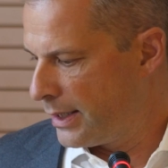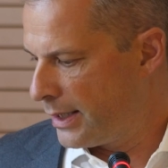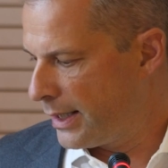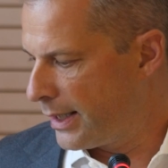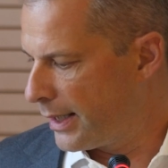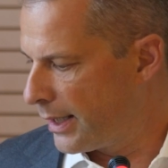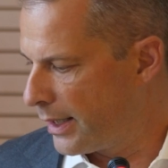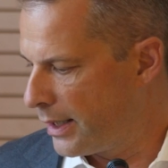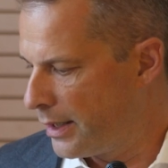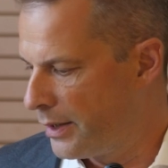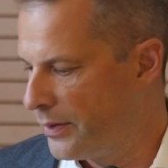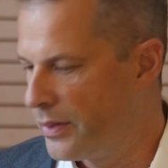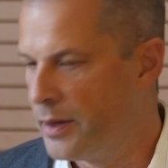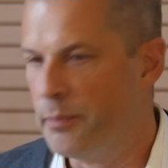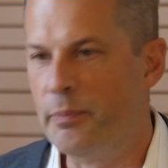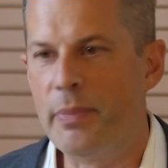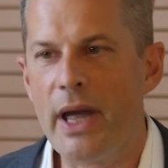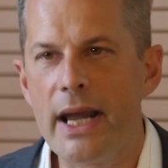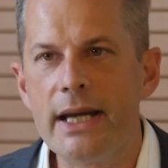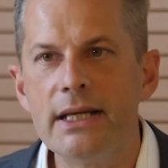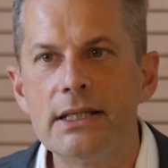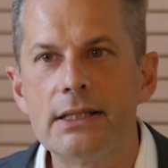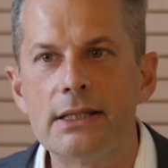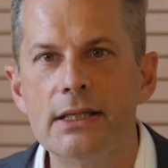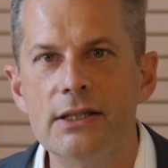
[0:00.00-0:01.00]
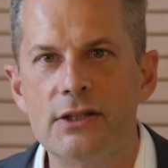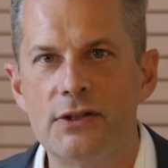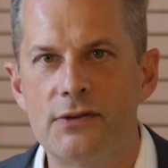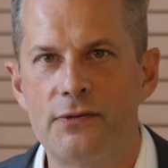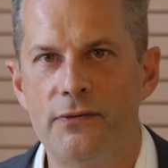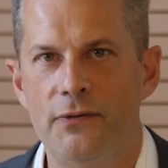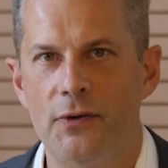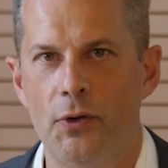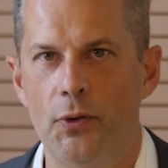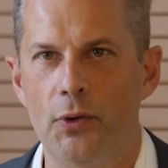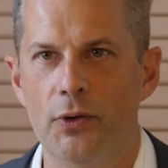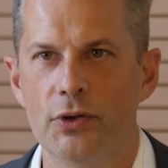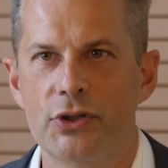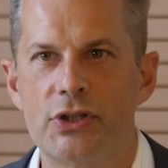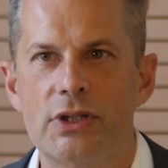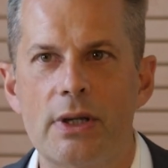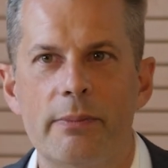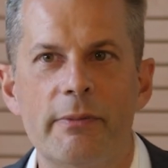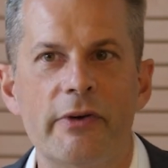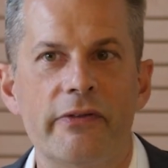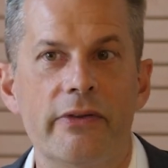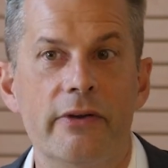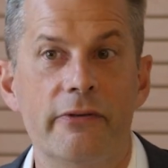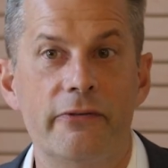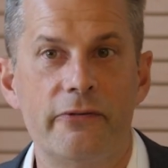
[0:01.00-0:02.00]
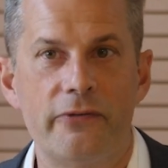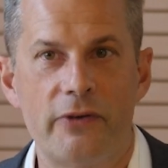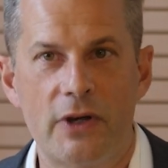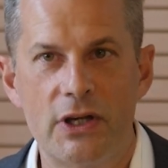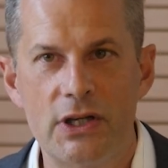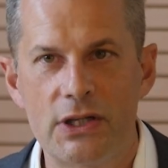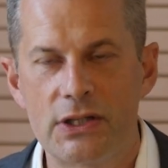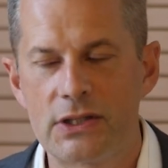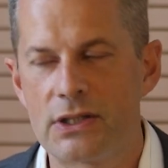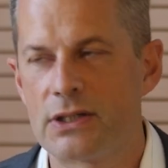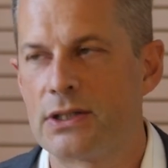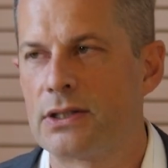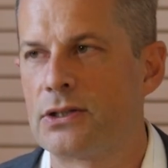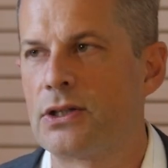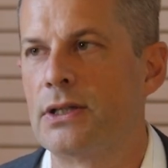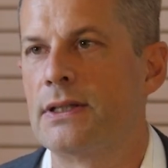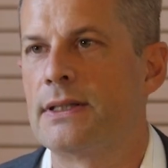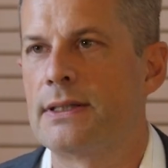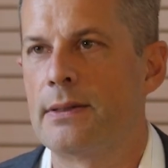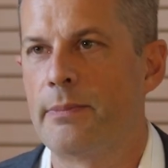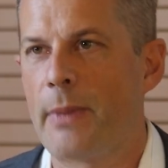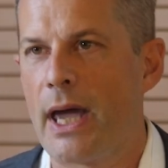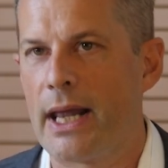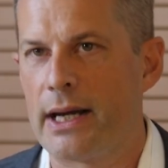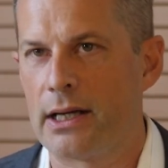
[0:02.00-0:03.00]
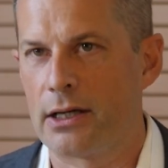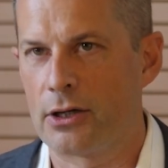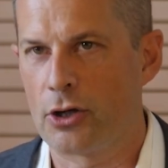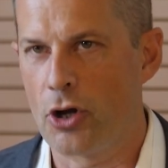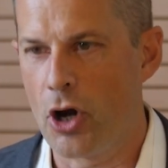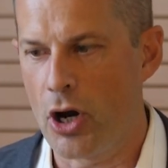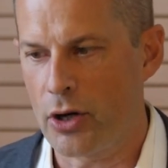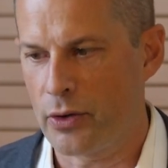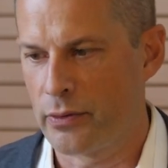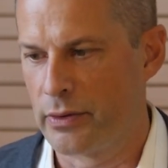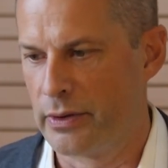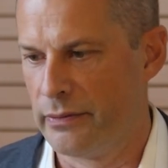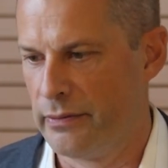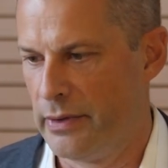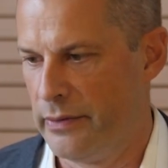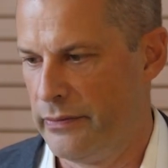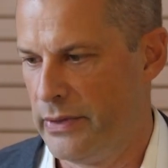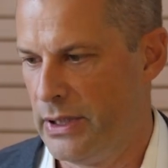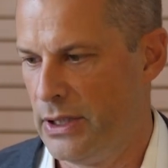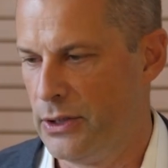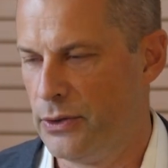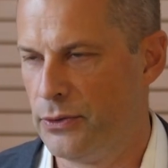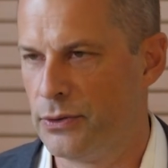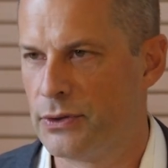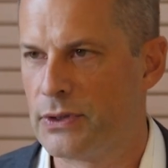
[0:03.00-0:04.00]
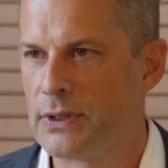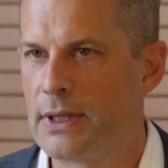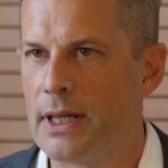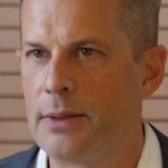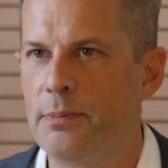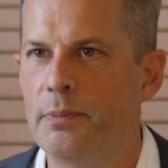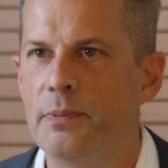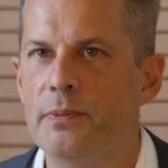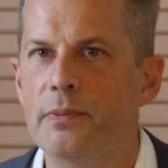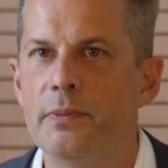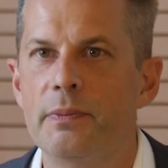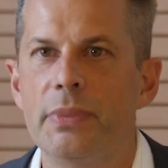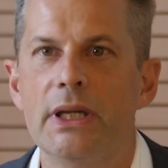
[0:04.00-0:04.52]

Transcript: the basis for some of the first systematic Cochrane reviews that